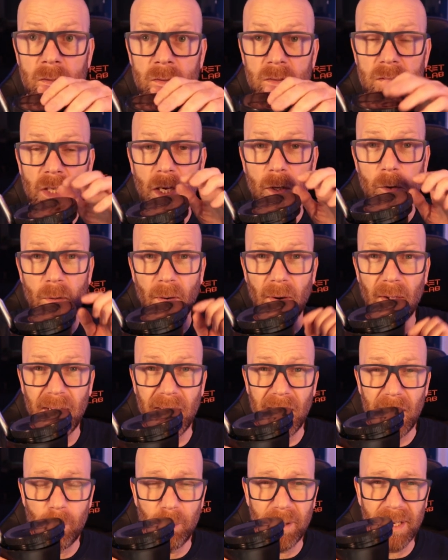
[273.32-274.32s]
So
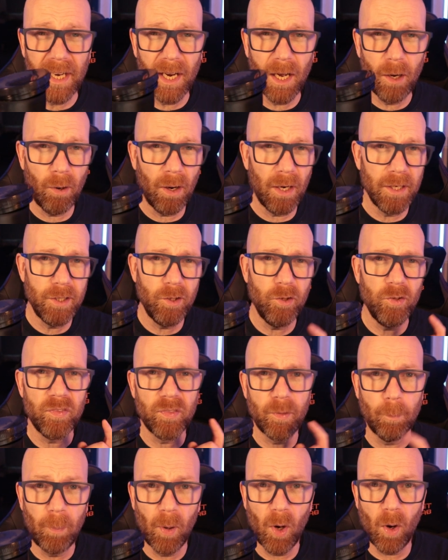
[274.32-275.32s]
here we go. I used
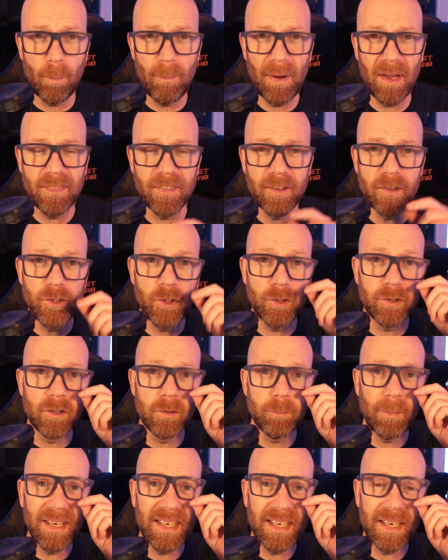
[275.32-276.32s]
the pot method. You
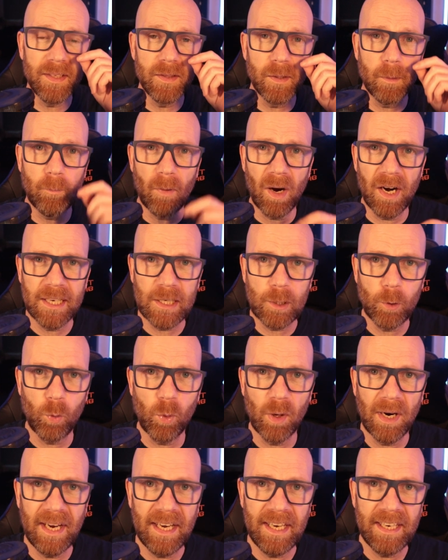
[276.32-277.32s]
can make it in the
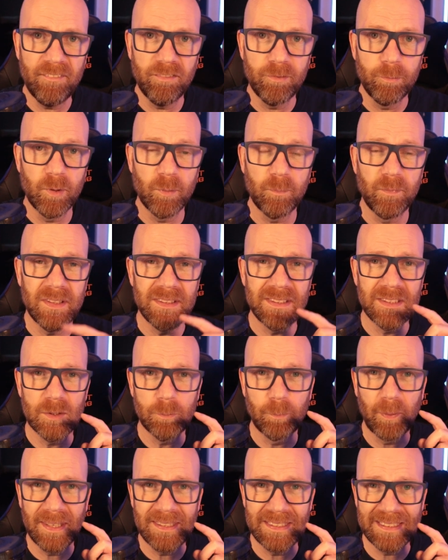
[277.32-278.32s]
microwave, but this is
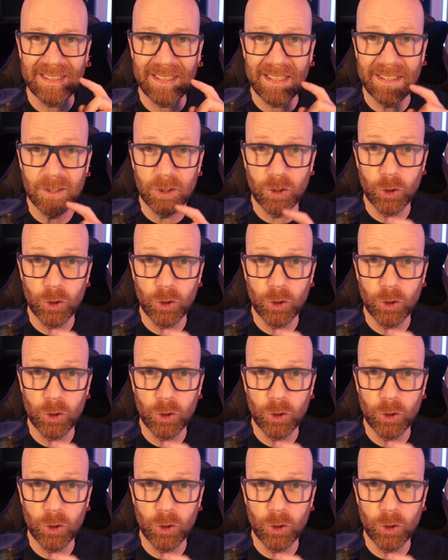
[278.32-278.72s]
basically